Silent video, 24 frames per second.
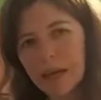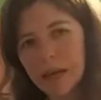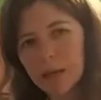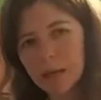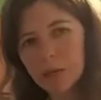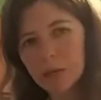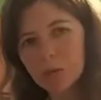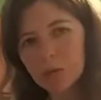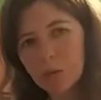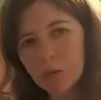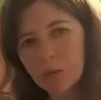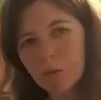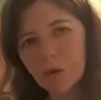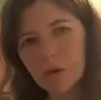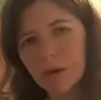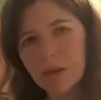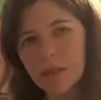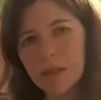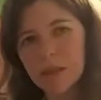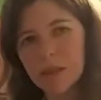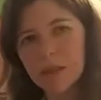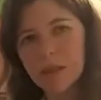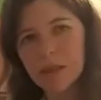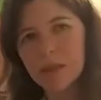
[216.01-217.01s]
actual
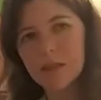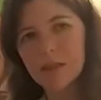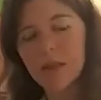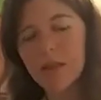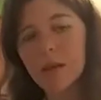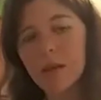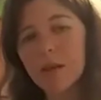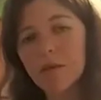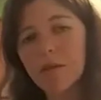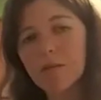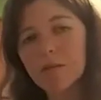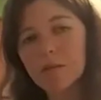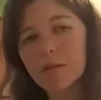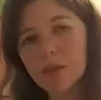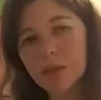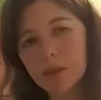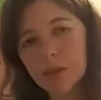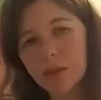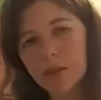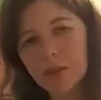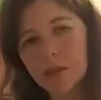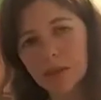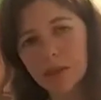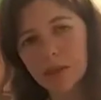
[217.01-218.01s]
process of
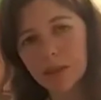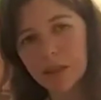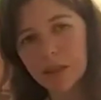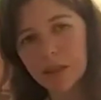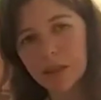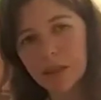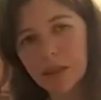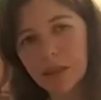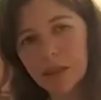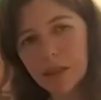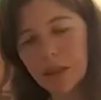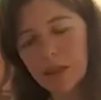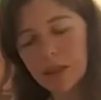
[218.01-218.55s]
shuffling,